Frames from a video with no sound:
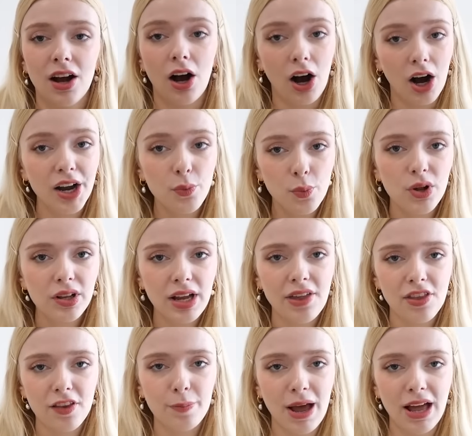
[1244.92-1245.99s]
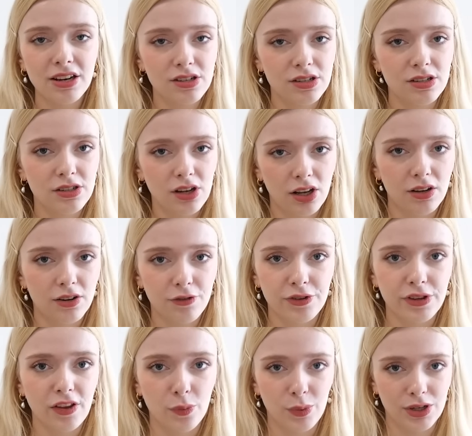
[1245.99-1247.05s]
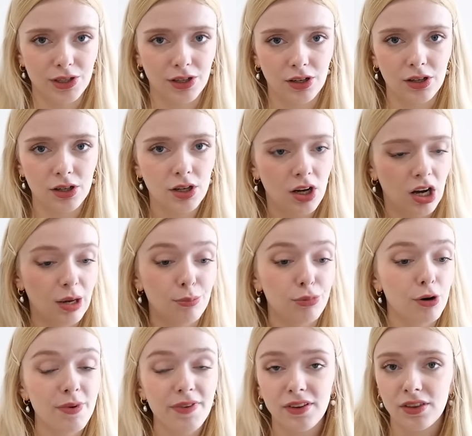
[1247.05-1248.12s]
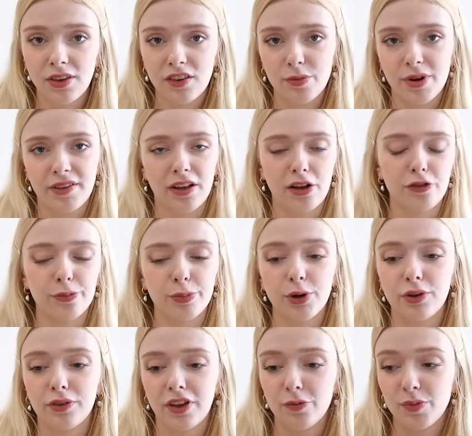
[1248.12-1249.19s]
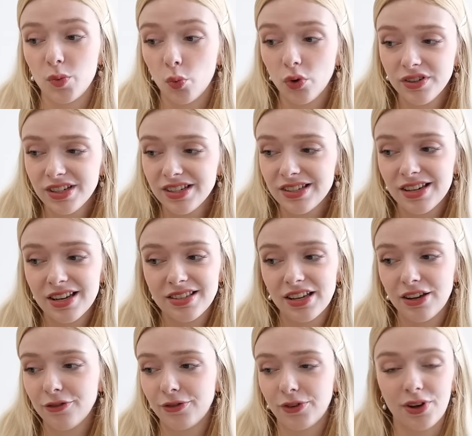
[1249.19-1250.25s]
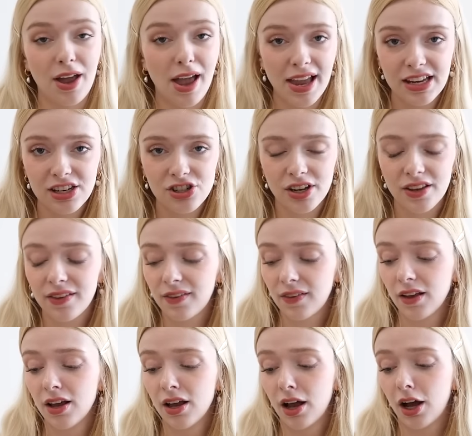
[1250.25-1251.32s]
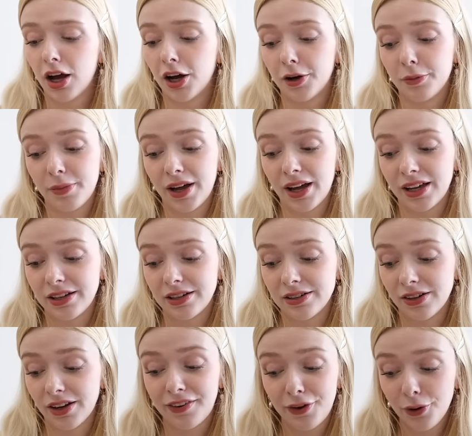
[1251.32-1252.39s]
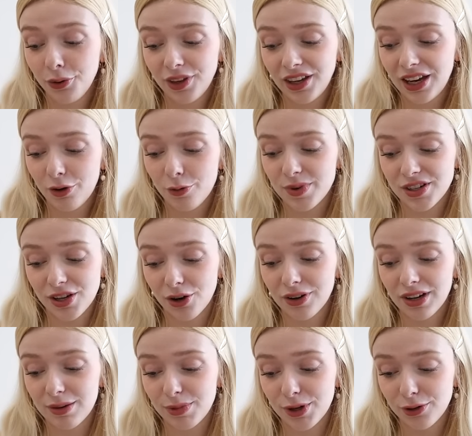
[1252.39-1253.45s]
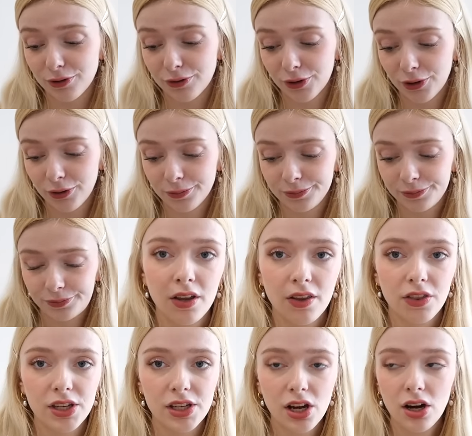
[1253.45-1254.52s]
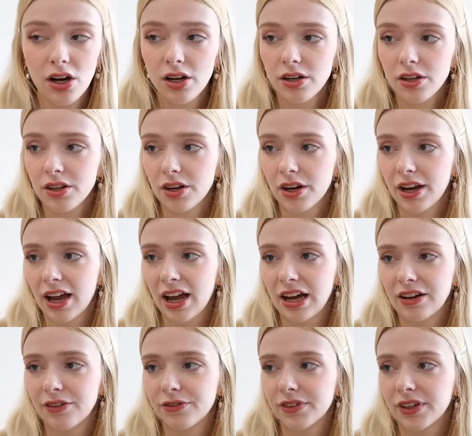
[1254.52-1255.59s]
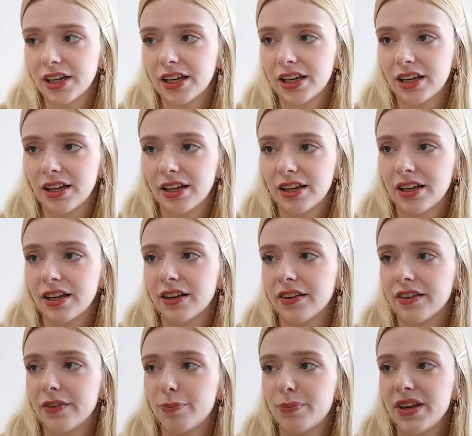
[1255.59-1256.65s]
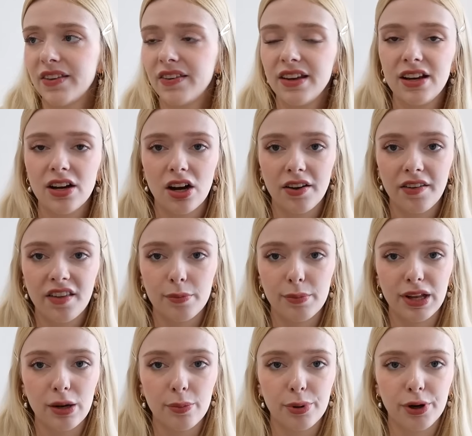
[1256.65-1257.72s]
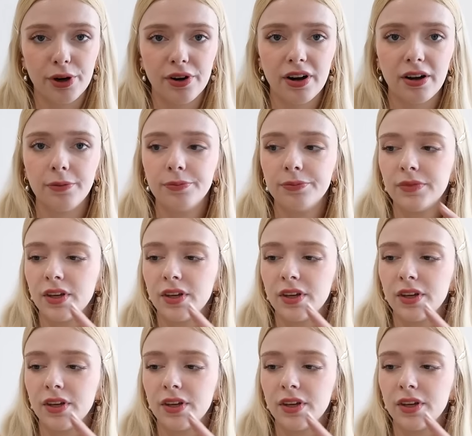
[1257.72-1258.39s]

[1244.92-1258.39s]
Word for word: I will get this pattern done for this winter. I'm promising this to myself because I've been wanting to knit it for ages um, and I still think it would be totally beautiful. The yarn that I have here is BC Garn Samilapura.